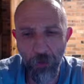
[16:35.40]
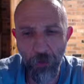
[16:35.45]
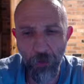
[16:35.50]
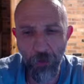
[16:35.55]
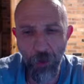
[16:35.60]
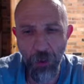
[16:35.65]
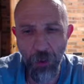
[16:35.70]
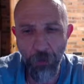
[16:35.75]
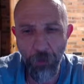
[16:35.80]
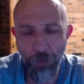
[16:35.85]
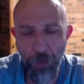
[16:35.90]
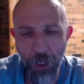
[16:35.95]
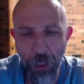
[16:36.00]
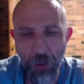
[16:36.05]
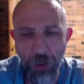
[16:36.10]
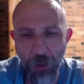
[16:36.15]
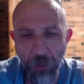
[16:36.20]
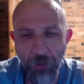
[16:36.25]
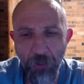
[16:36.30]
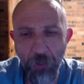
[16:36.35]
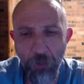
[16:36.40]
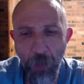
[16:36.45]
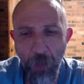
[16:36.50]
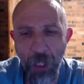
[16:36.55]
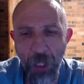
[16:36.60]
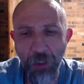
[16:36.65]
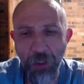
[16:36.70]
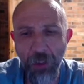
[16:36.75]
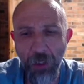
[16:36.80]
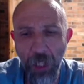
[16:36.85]
as much
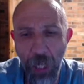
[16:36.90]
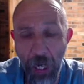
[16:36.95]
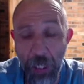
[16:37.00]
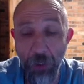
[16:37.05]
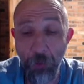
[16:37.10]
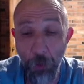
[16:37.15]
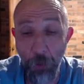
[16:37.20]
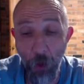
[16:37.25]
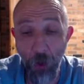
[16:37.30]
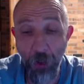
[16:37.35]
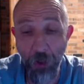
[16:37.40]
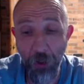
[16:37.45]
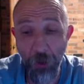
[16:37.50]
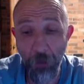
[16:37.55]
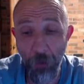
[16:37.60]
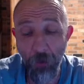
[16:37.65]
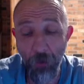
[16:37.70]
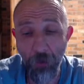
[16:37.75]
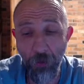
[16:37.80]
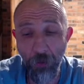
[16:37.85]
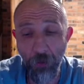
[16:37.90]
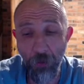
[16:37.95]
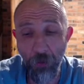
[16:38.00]
information as possible